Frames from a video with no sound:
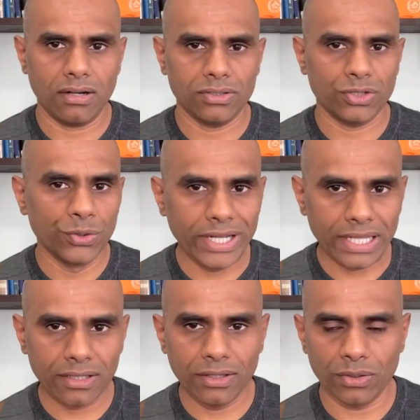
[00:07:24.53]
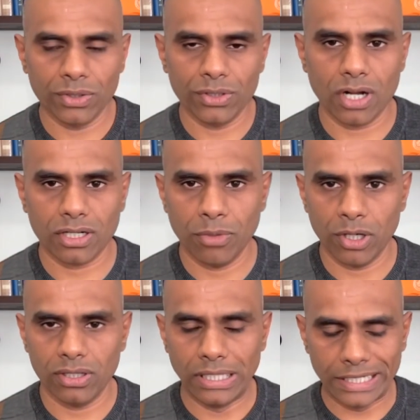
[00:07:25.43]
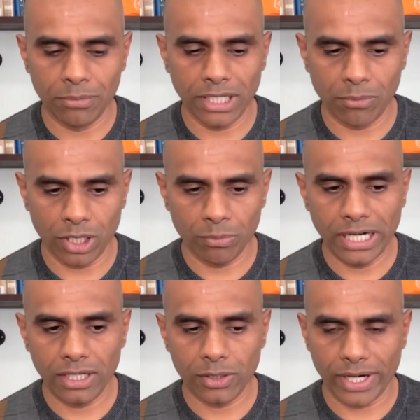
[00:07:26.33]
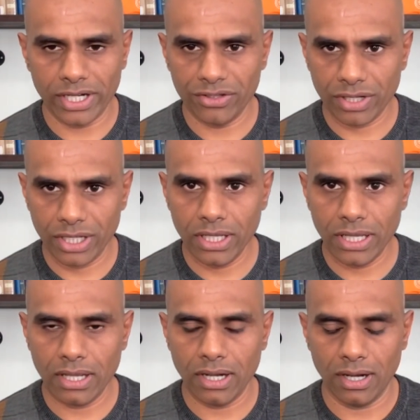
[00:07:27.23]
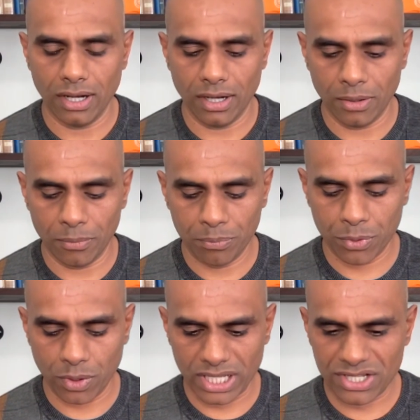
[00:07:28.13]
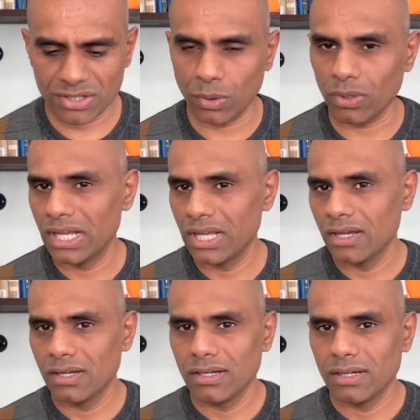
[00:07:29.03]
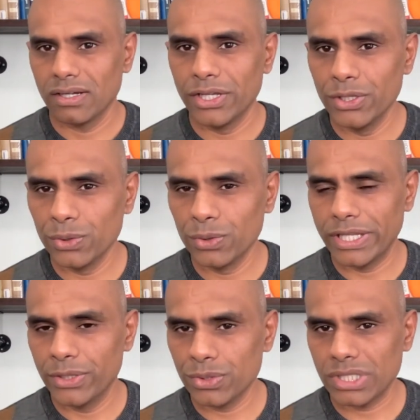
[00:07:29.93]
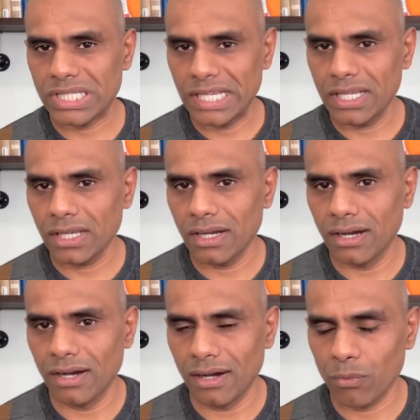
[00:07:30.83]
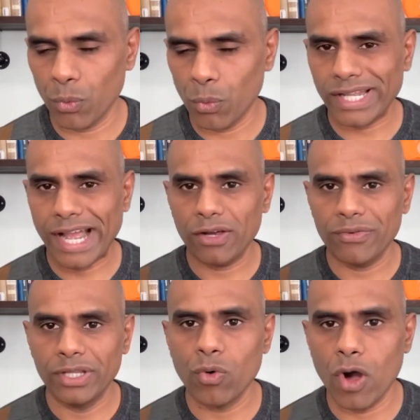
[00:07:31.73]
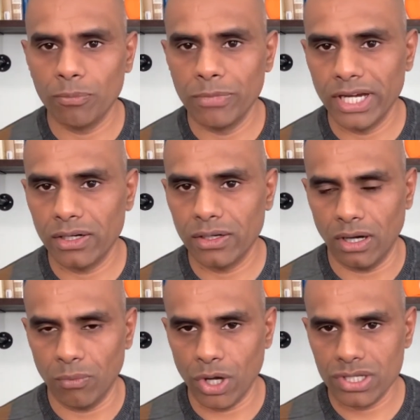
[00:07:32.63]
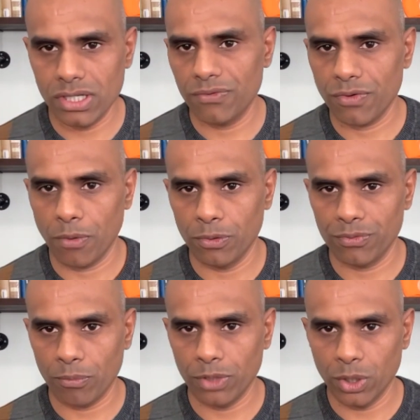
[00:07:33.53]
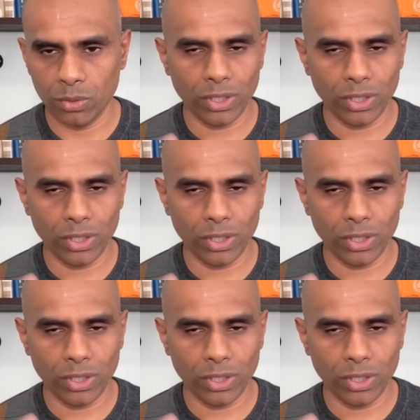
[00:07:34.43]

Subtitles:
So during, you talked about a little bit about Bill 23 protest. So did you see what kind of involvement was there from the youth?